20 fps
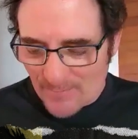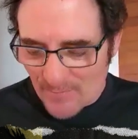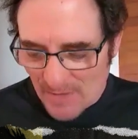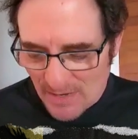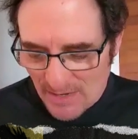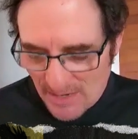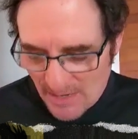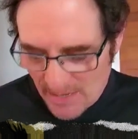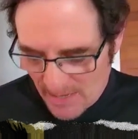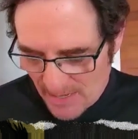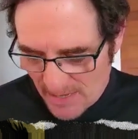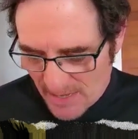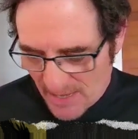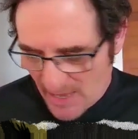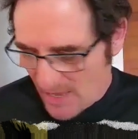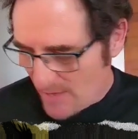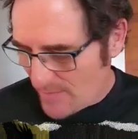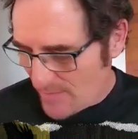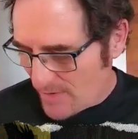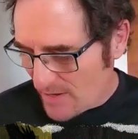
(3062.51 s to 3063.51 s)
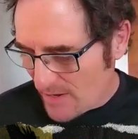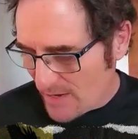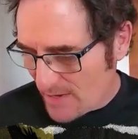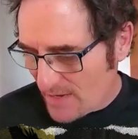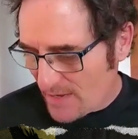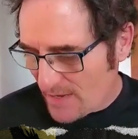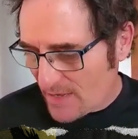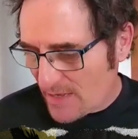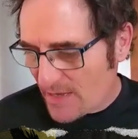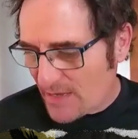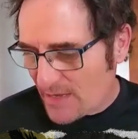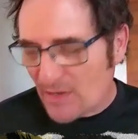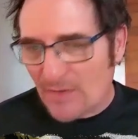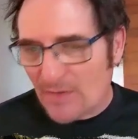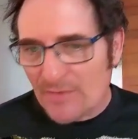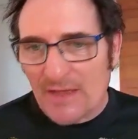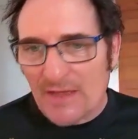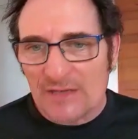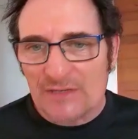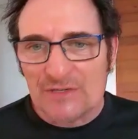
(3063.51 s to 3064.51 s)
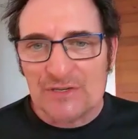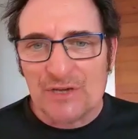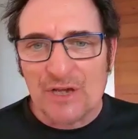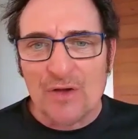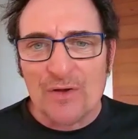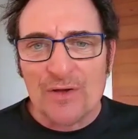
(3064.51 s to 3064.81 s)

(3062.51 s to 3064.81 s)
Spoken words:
And he came and he killed that show.